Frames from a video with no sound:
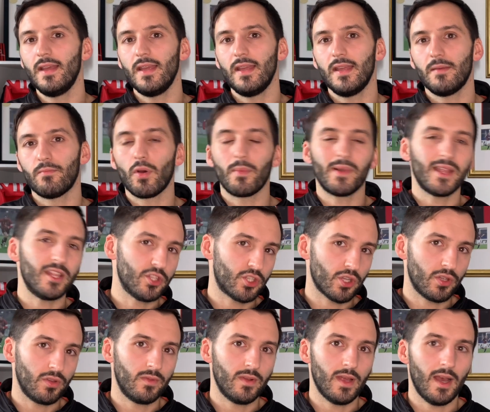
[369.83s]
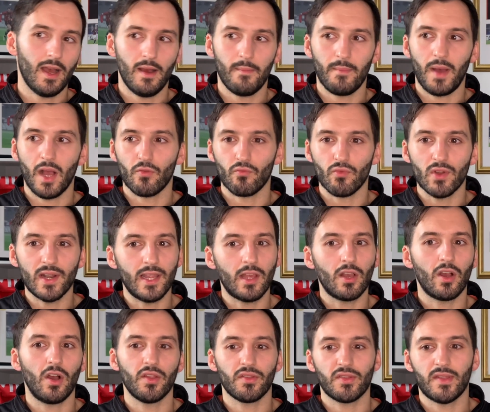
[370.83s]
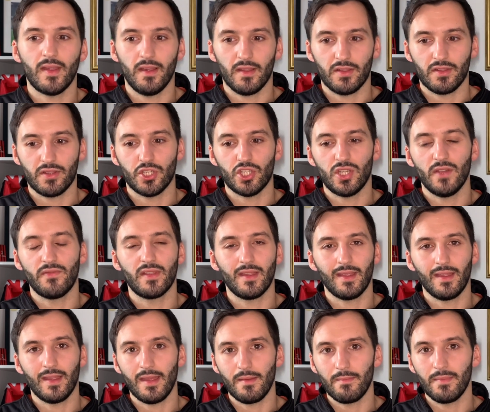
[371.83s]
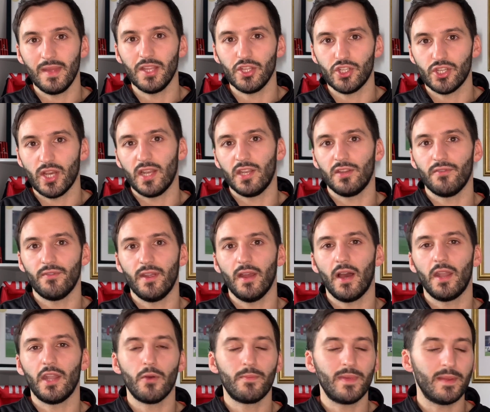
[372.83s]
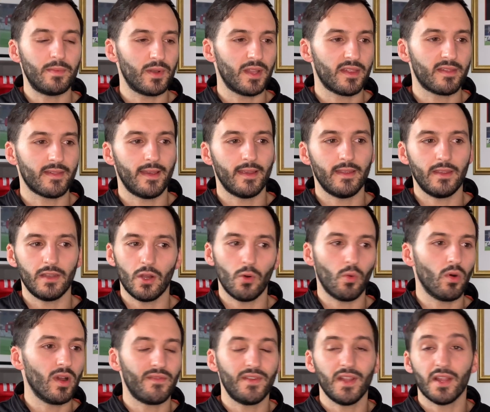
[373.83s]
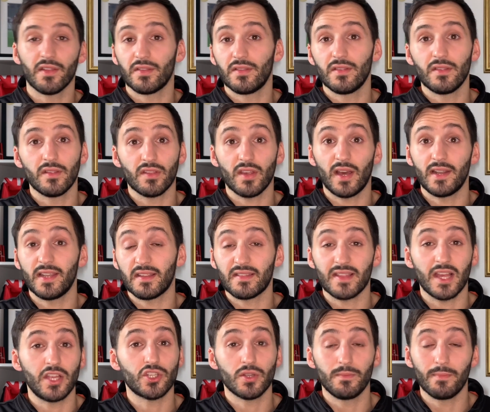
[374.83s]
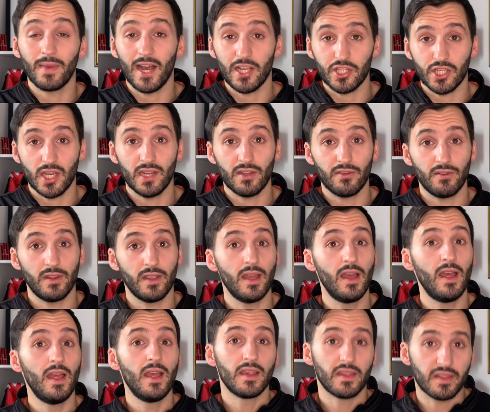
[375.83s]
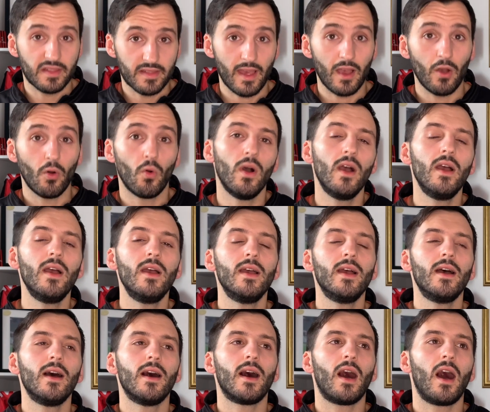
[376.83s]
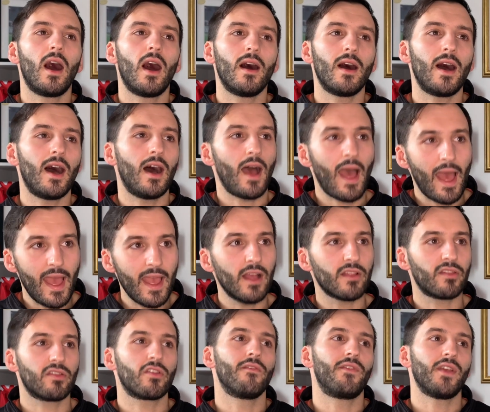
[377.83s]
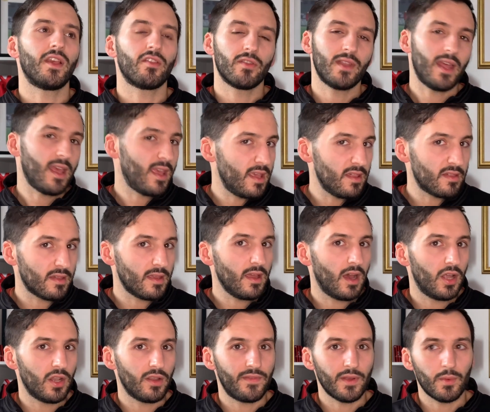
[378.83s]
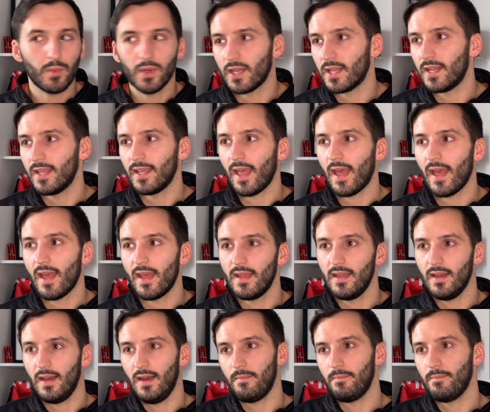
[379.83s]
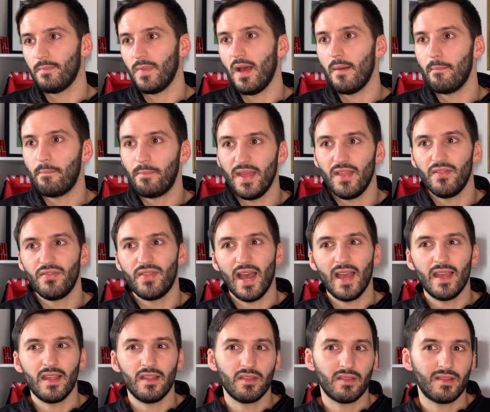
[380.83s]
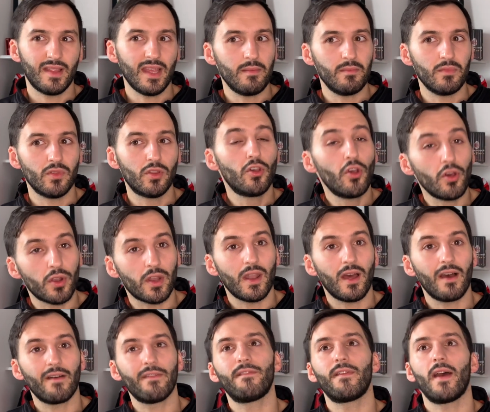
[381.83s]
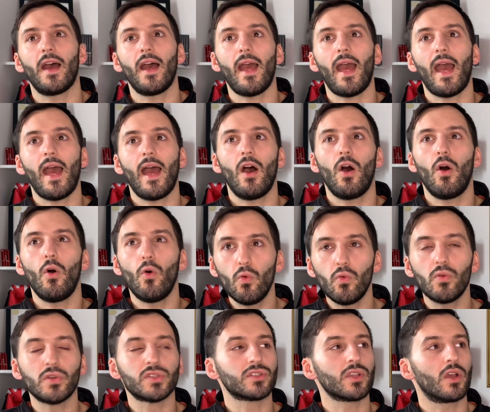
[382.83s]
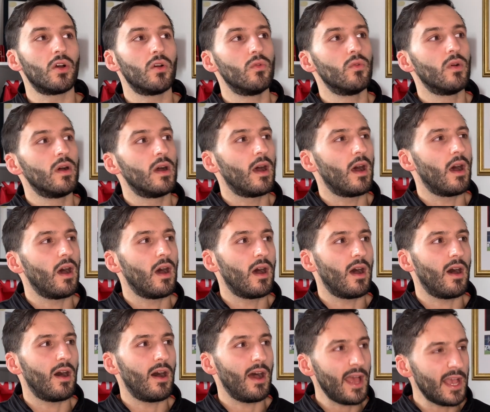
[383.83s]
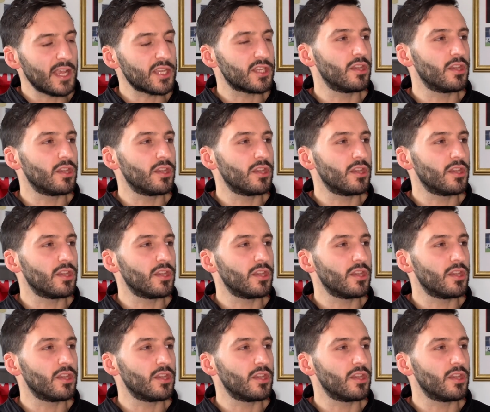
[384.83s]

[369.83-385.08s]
probably in June. I really can't see us shifting him in January. I know people are saying, you know what, if he doesn't sign the extension by January, sell. I just don't think it's not that easy. I don't think we're going to get a bid that is deemed good enough. Also, I